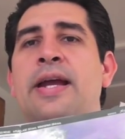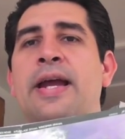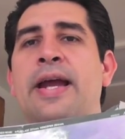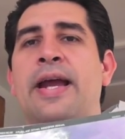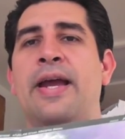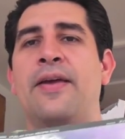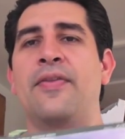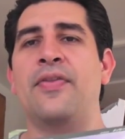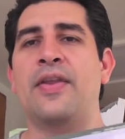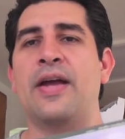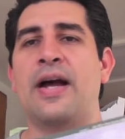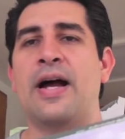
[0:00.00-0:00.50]

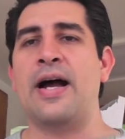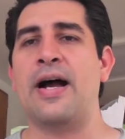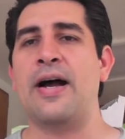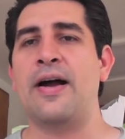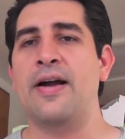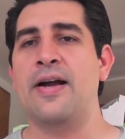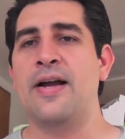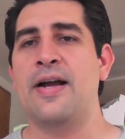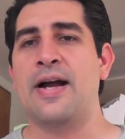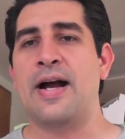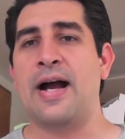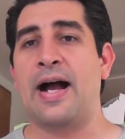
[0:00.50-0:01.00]
and
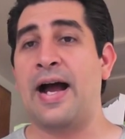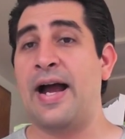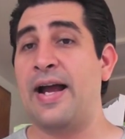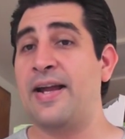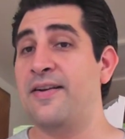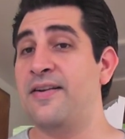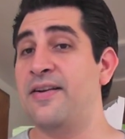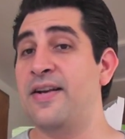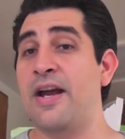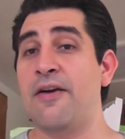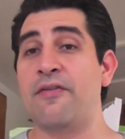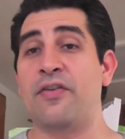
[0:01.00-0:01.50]
I
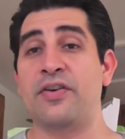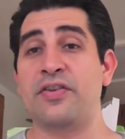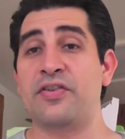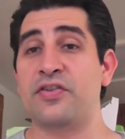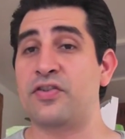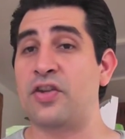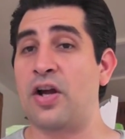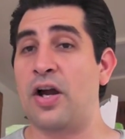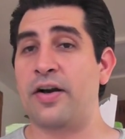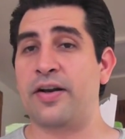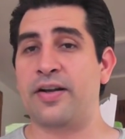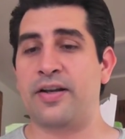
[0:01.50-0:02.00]
never
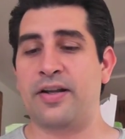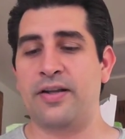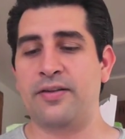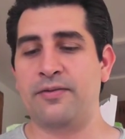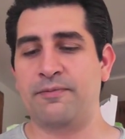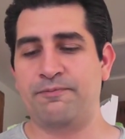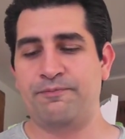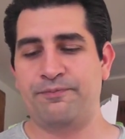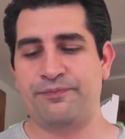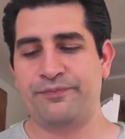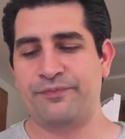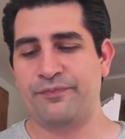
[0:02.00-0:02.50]
started
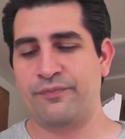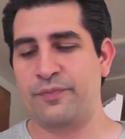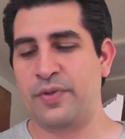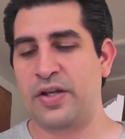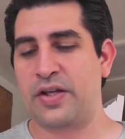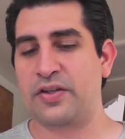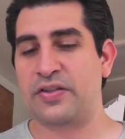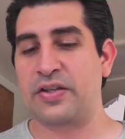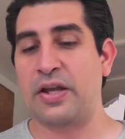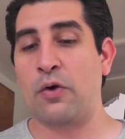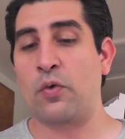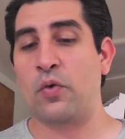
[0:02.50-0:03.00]
it
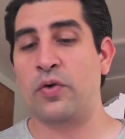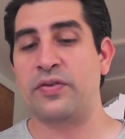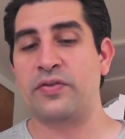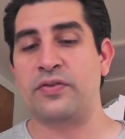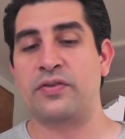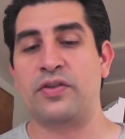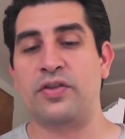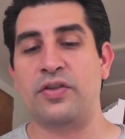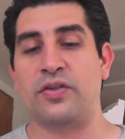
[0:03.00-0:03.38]
because I was